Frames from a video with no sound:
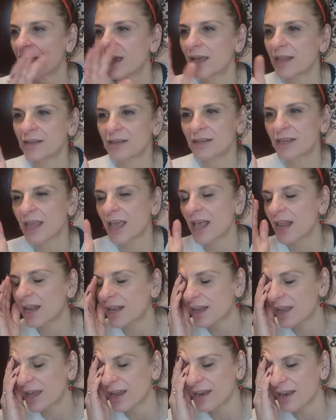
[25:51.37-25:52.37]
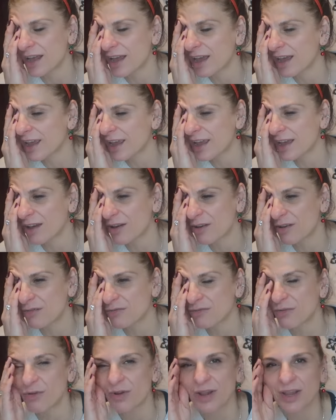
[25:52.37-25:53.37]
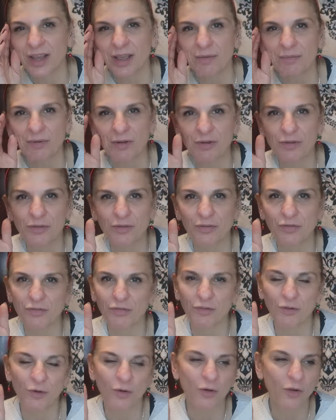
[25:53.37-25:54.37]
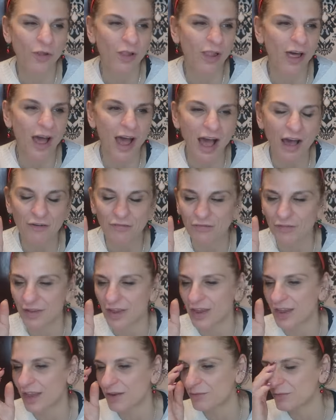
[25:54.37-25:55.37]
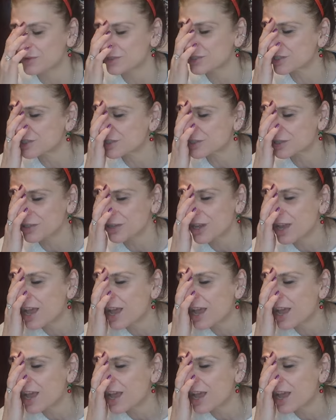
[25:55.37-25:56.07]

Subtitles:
and Kelly and I are rolling about the floor laughing, and we just